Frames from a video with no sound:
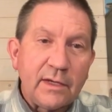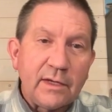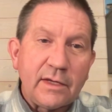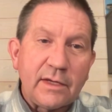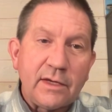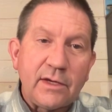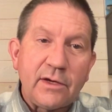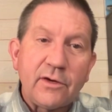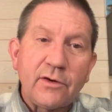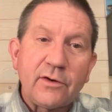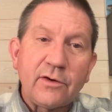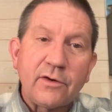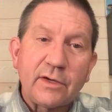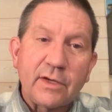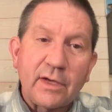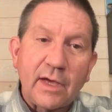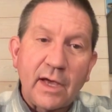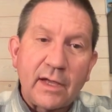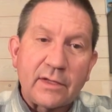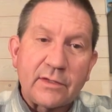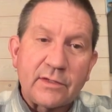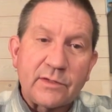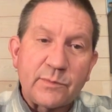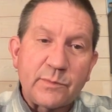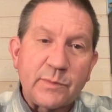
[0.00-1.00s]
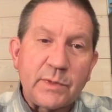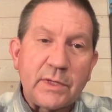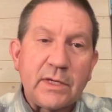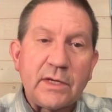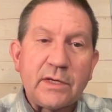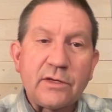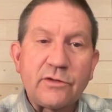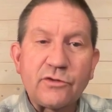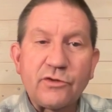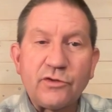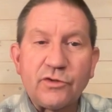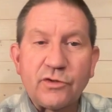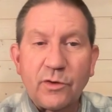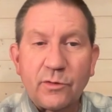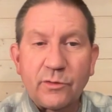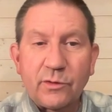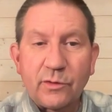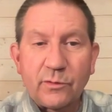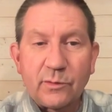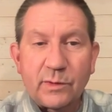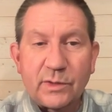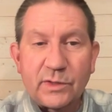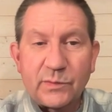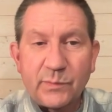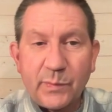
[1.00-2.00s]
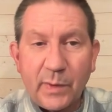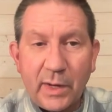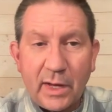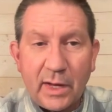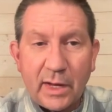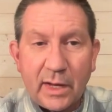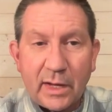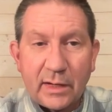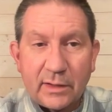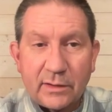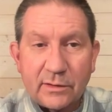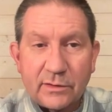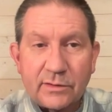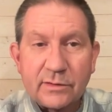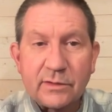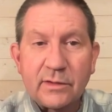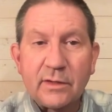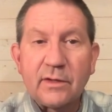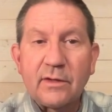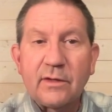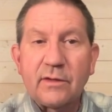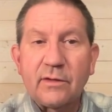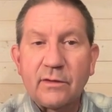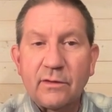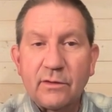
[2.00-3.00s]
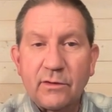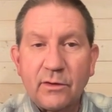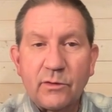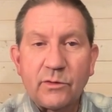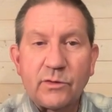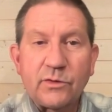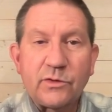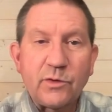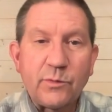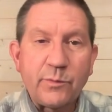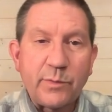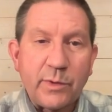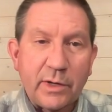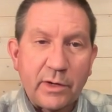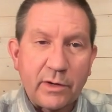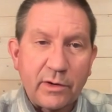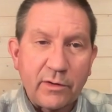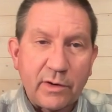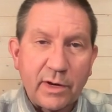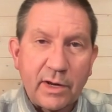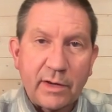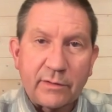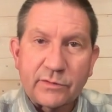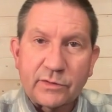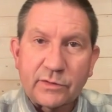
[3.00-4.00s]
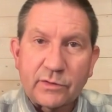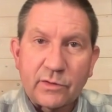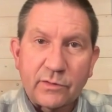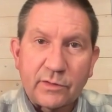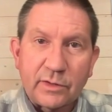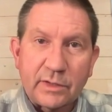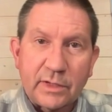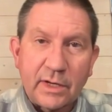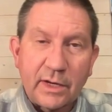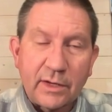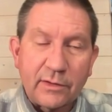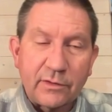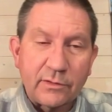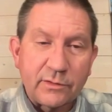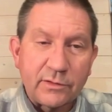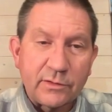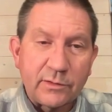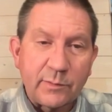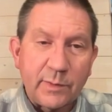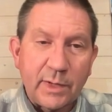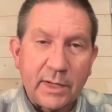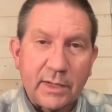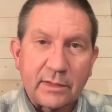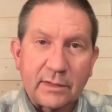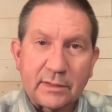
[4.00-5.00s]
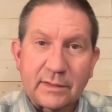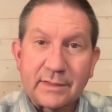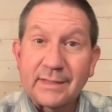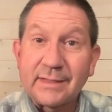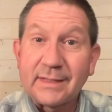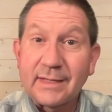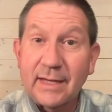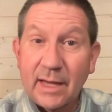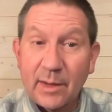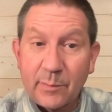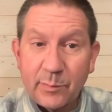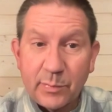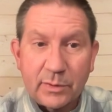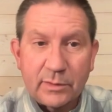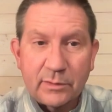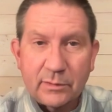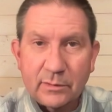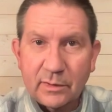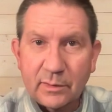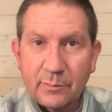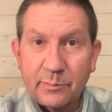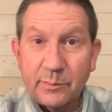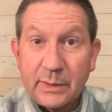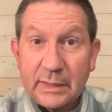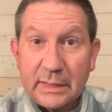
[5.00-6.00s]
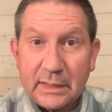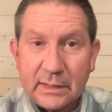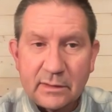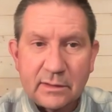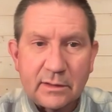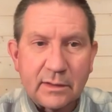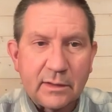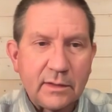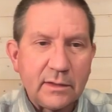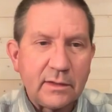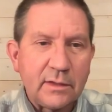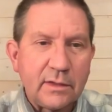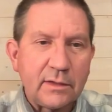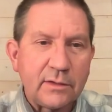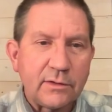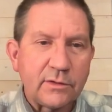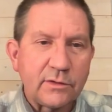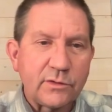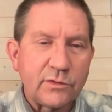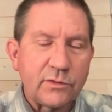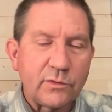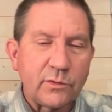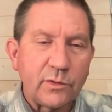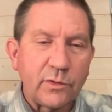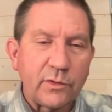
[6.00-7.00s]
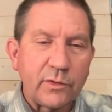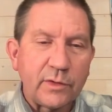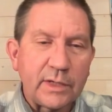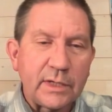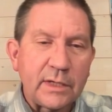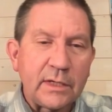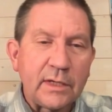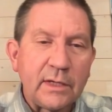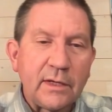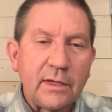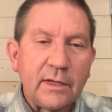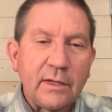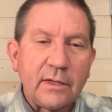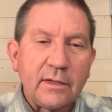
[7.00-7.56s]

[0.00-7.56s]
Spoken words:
Here, God speaks, Jonah responds. Those two paragraphs go together to make a step, a beat in the story.